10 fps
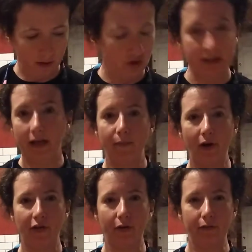Just a couple
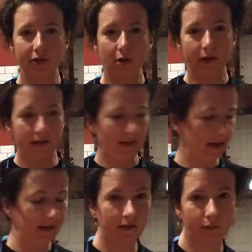other really quick
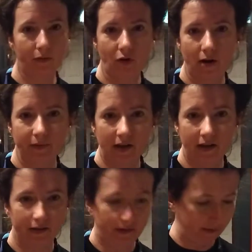things before I'm
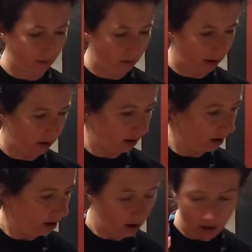done. This is going
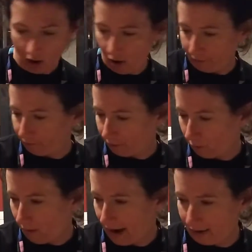on for
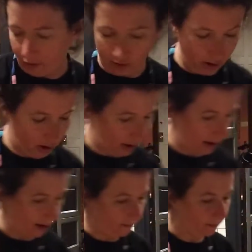a while.
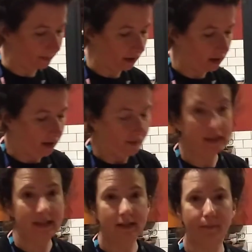
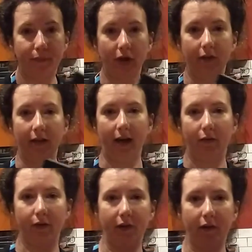This is a book that I
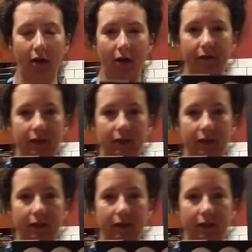really love.